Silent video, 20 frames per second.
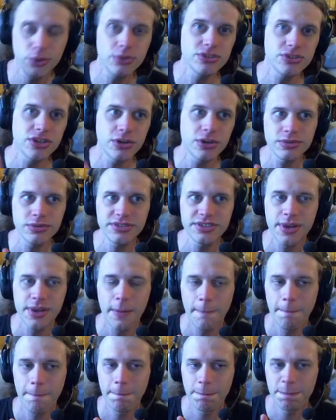zones,
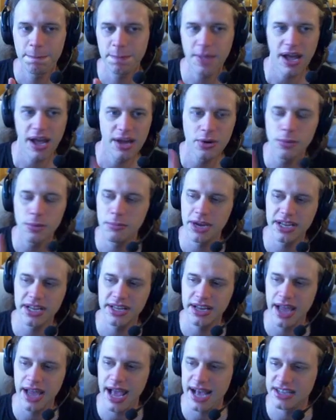I don't mind
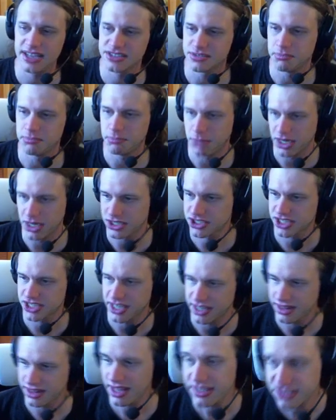it as much,
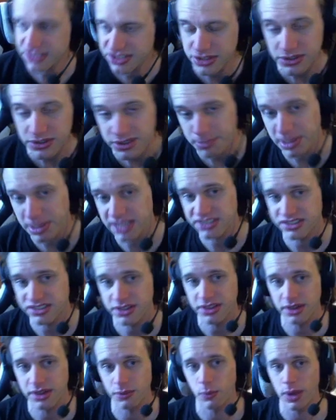and that still depends
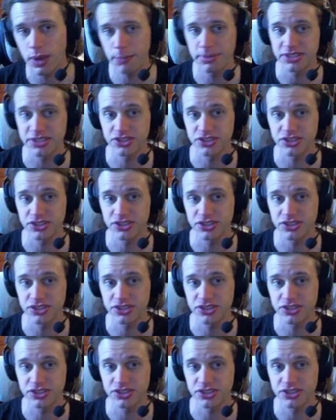on the weapon's